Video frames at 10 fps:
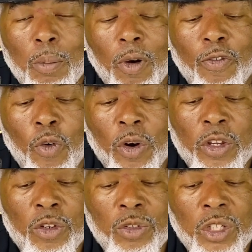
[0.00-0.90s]
before
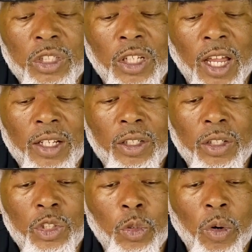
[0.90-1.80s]
you decide to
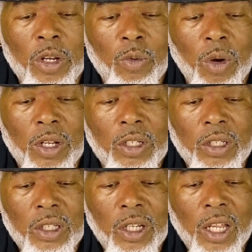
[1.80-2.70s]
join one.
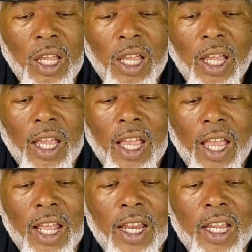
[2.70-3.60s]

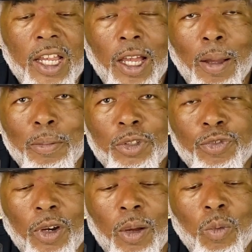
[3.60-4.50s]
And it comes
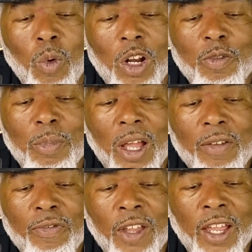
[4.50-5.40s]
from one of my
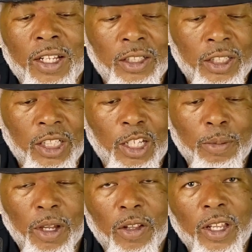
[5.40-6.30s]
fans, this
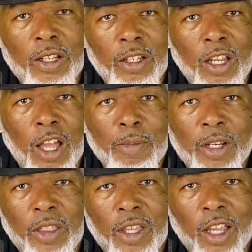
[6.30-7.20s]
email that got me
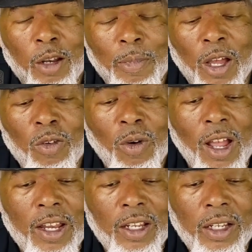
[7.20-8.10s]
to thinking about
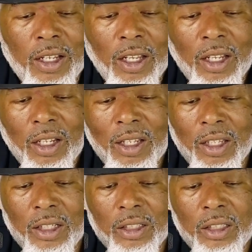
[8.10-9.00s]
writing
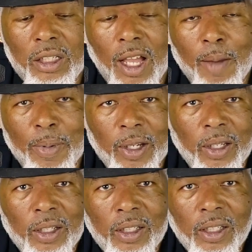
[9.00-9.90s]
this topic.
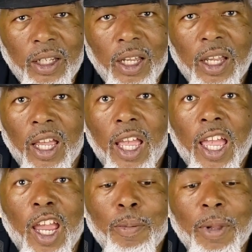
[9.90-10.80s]
Hey,